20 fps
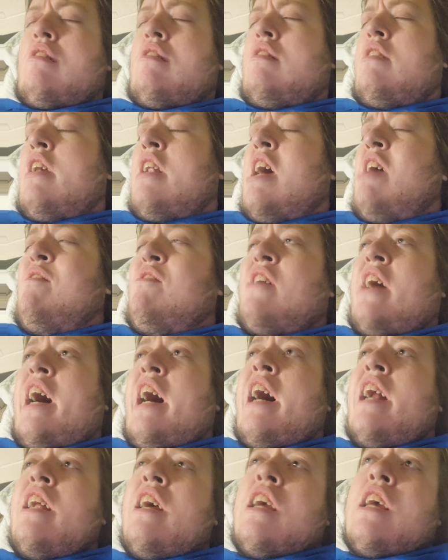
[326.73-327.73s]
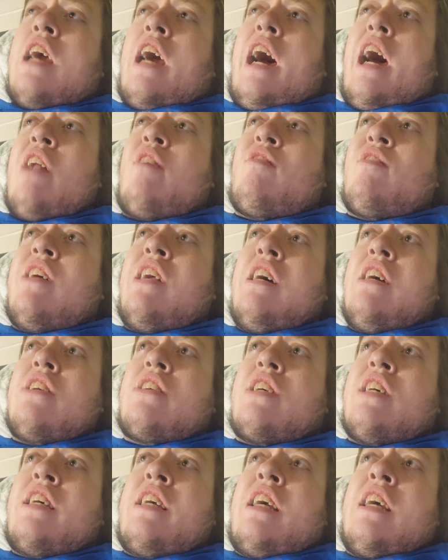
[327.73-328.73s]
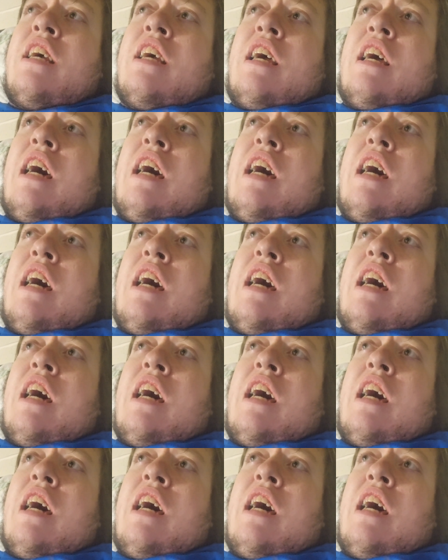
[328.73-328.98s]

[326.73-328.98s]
They never had, and quite honestly,